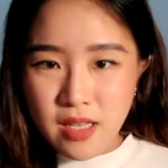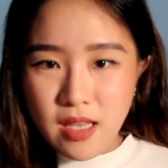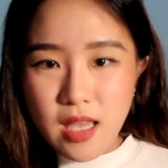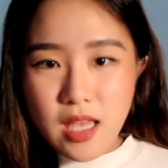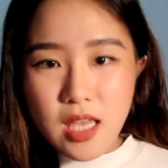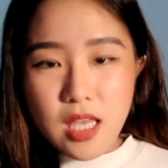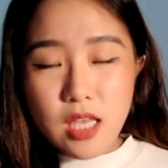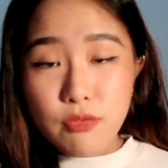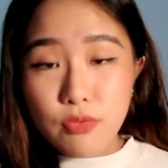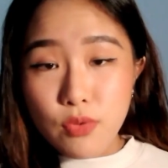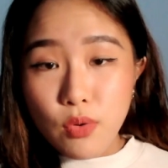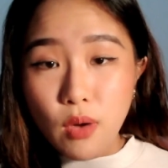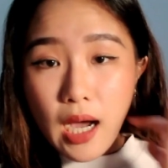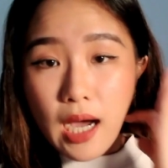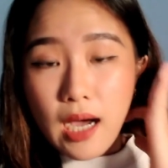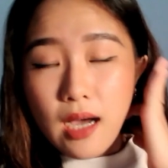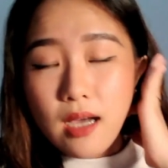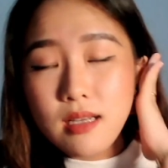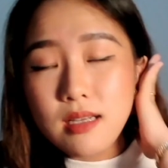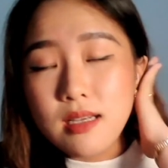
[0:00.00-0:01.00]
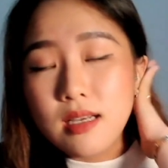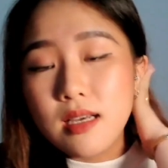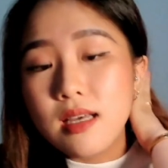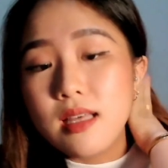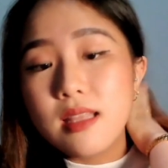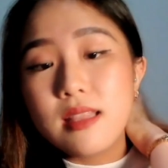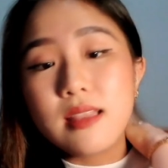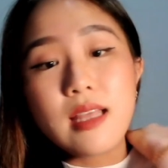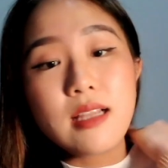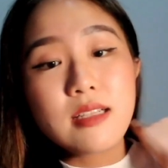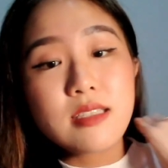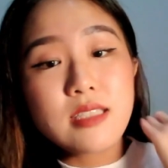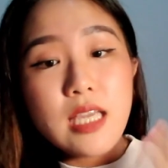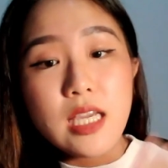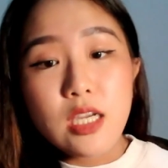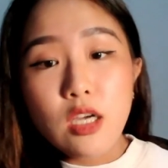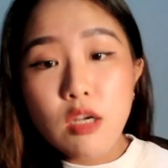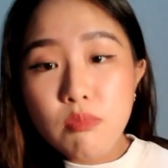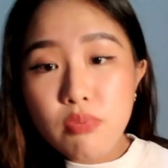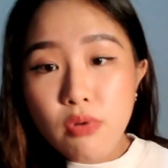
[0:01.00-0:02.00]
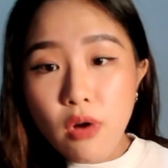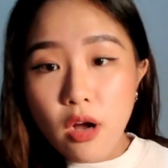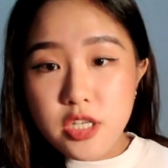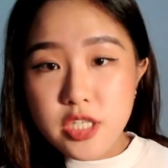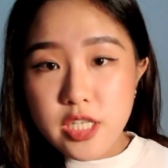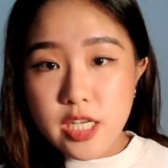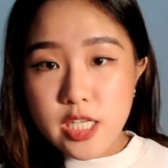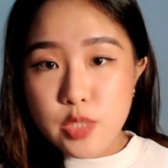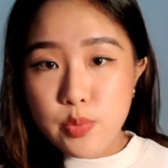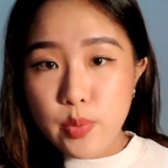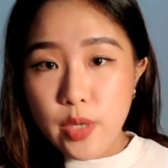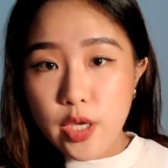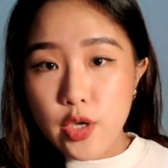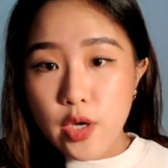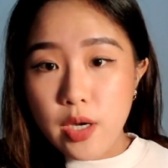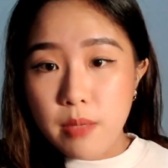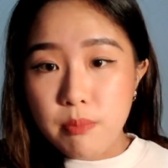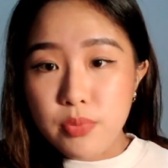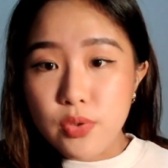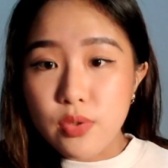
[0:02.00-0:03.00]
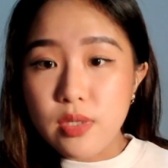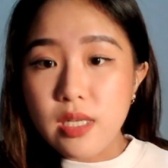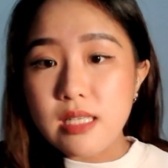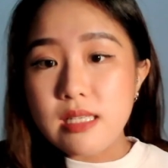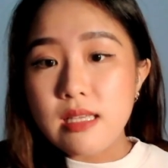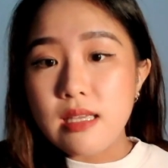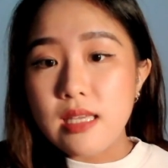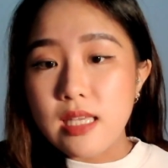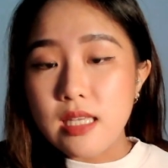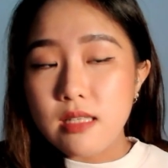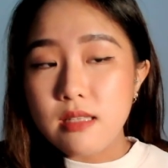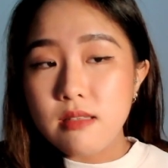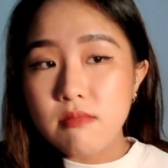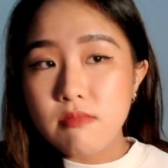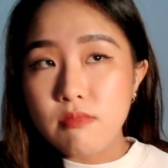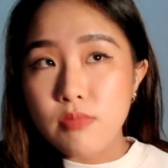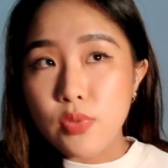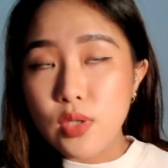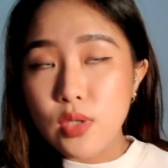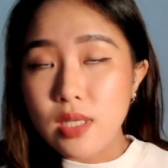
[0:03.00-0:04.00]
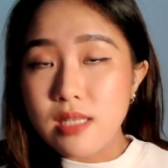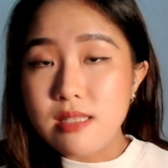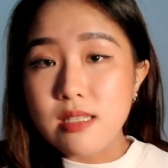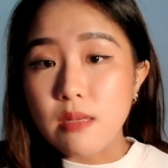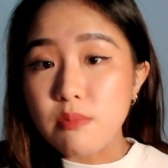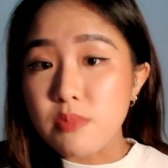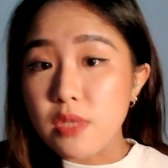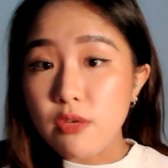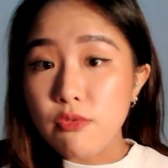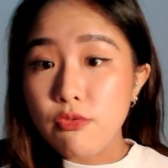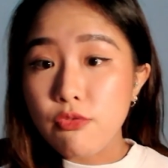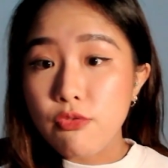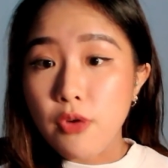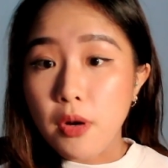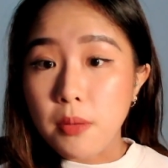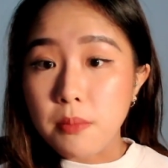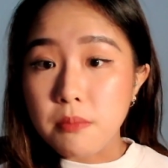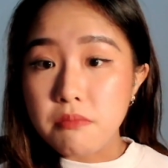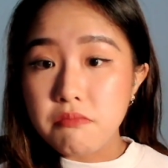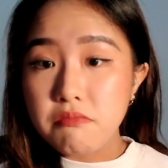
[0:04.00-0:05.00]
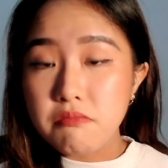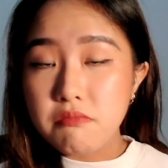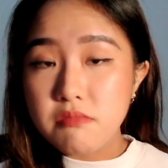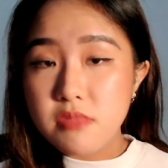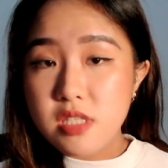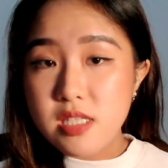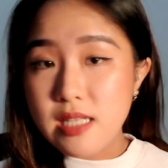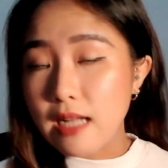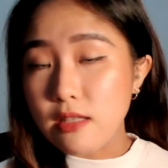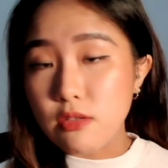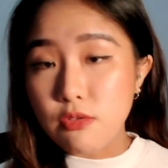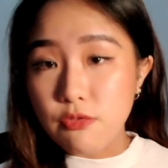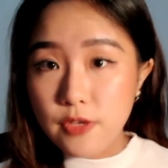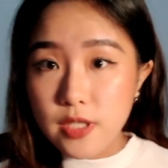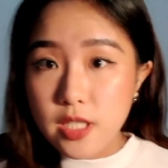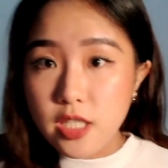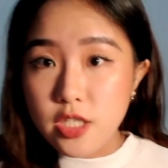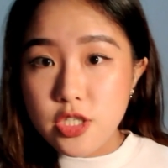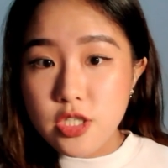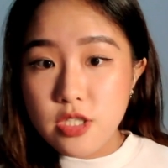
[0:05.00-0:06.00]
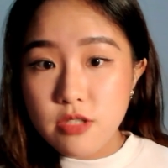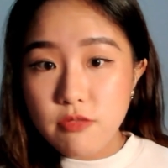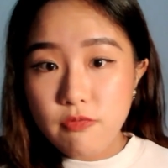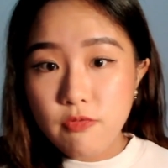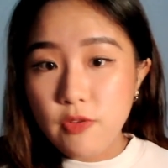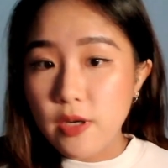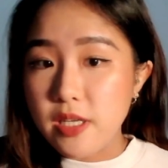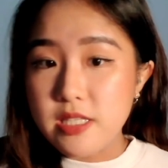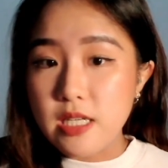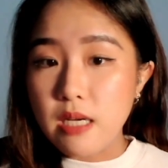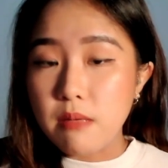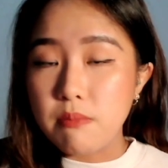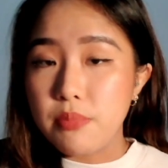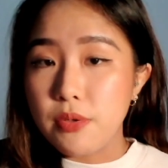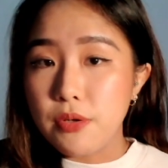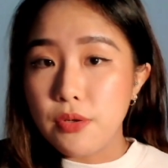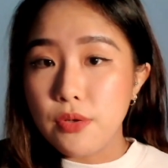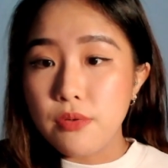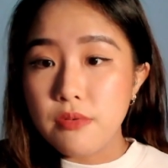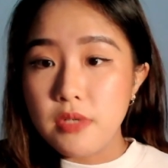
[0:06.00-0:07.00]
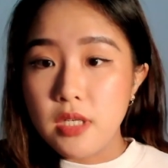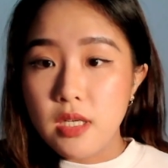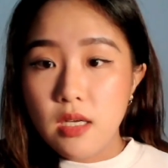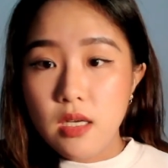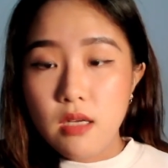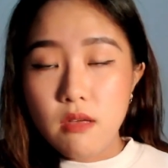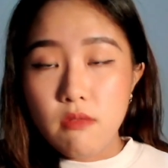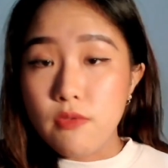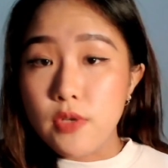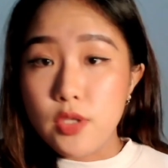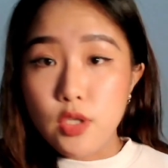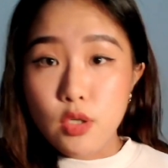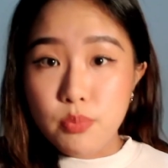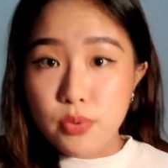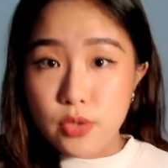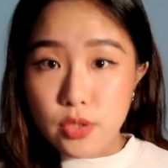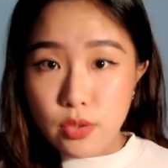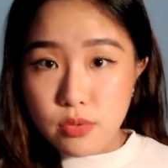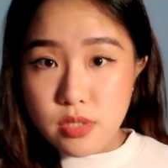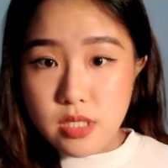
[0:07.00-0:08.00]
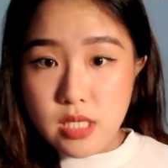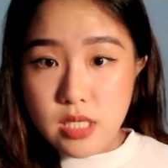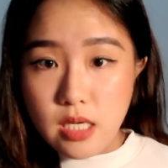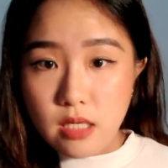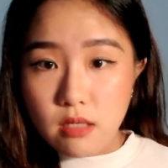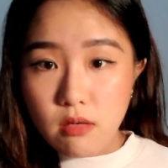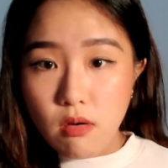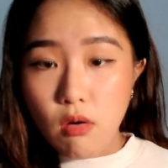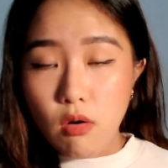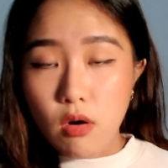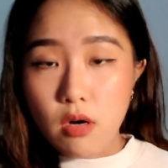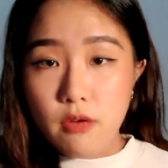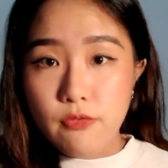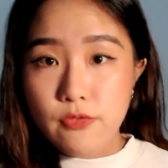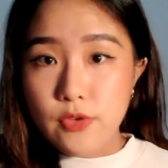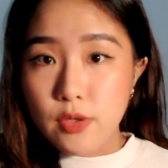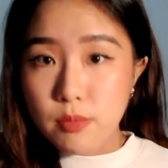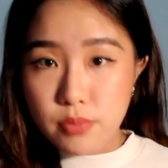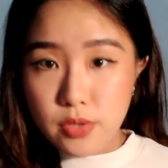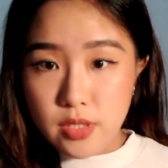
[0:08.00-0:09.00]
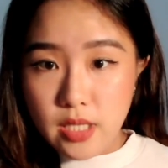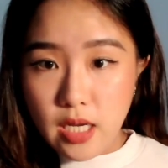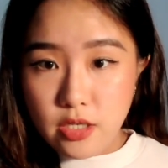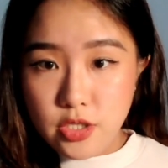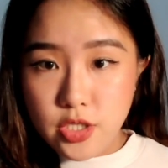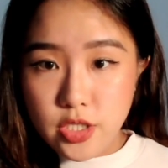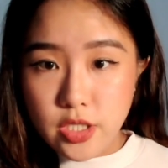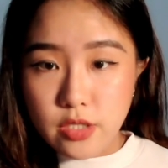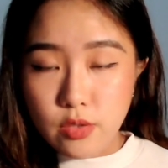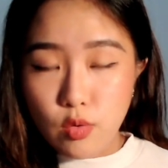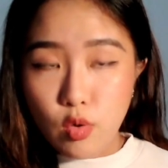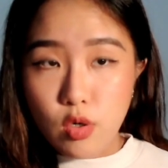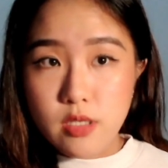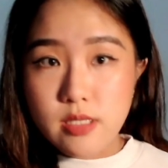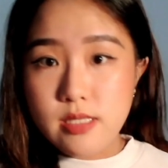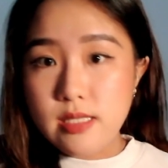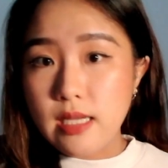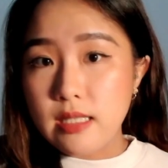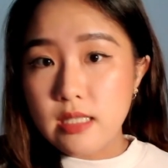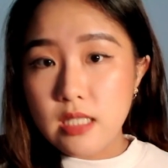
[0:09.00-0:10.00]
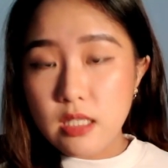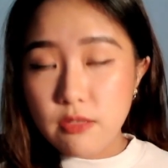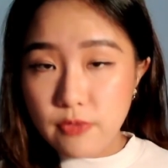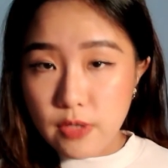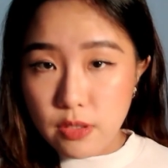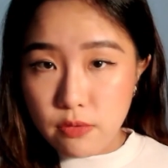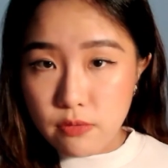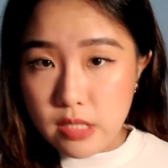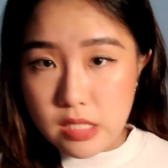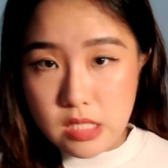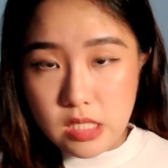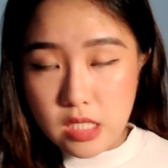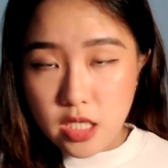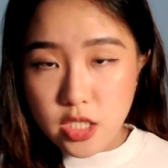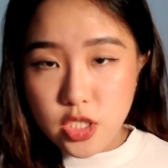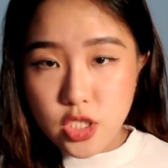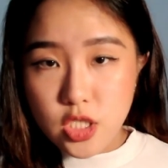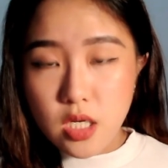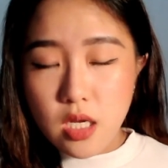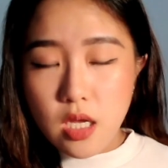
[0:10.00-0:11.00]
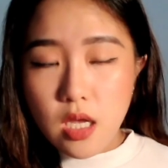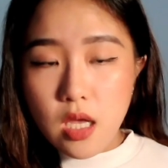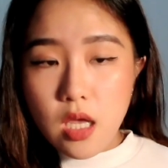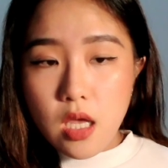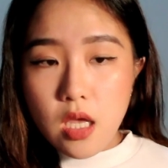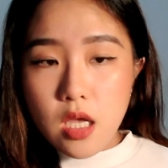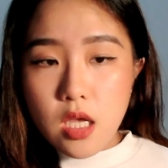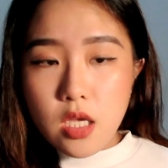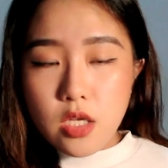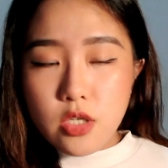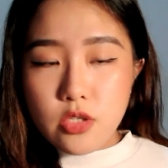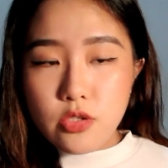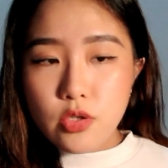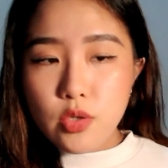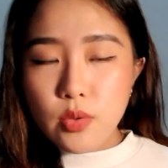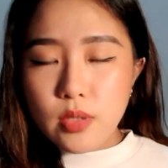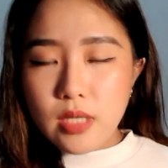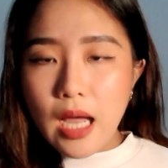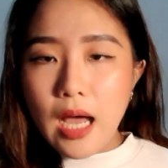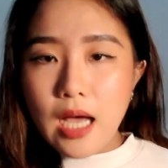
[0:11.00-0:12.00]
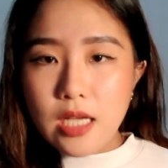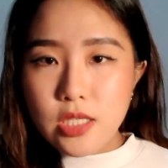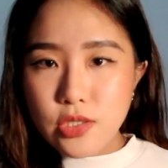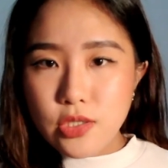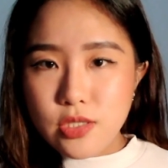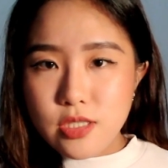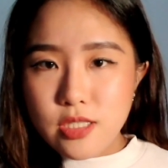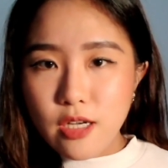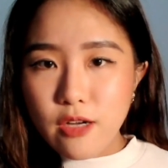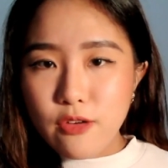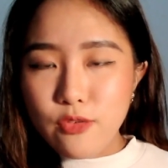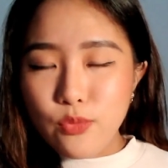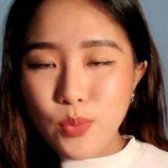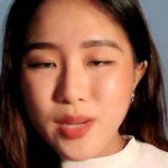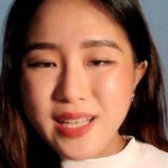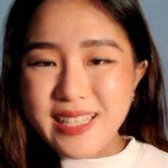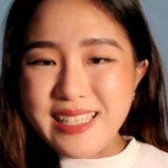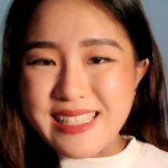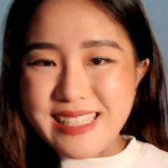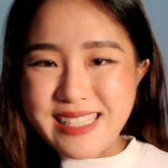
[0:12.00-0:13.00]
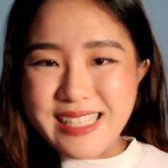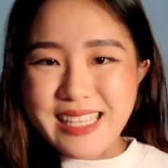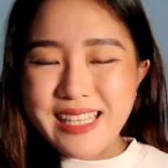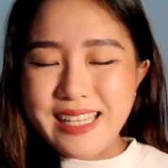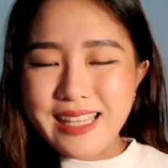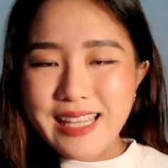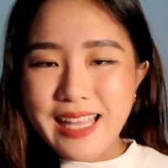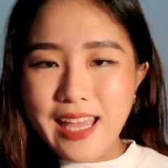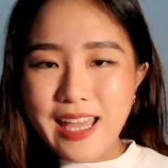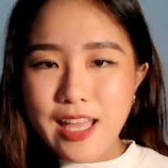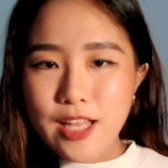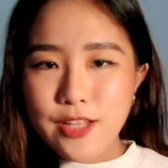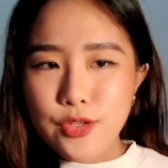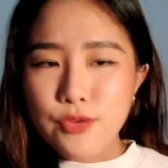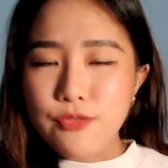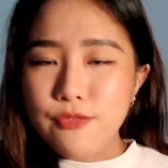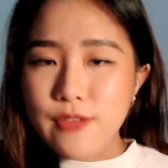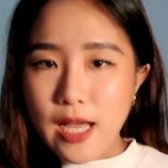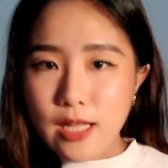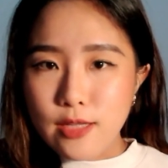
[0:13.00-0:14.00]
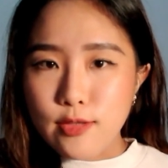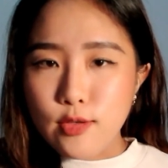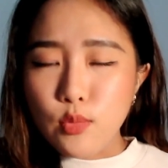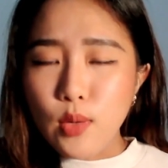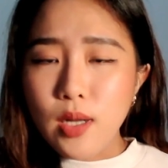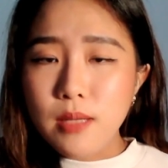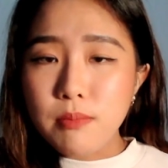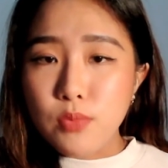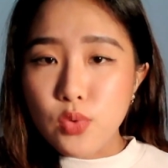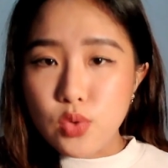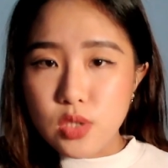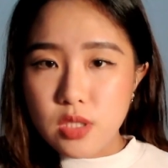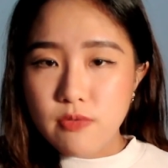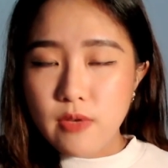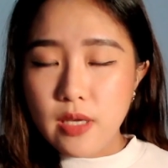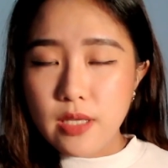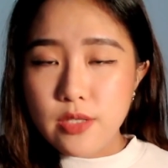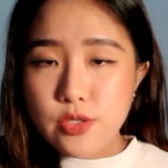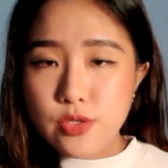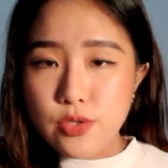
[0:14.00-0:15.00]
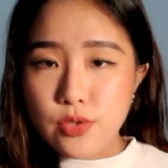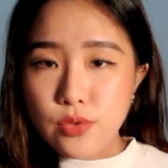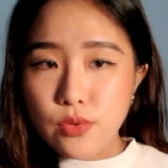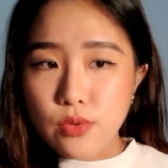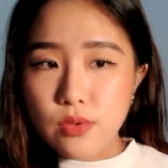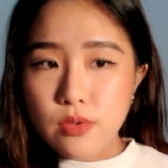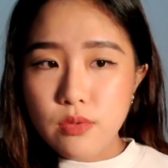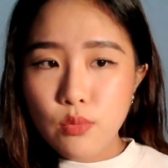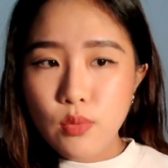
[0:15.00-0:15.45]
If you are, then take on projects where you're building something from start to finish. For example, video producing or film production or scientific research. So you want to ask yourself, what is it that you value? What motivates you?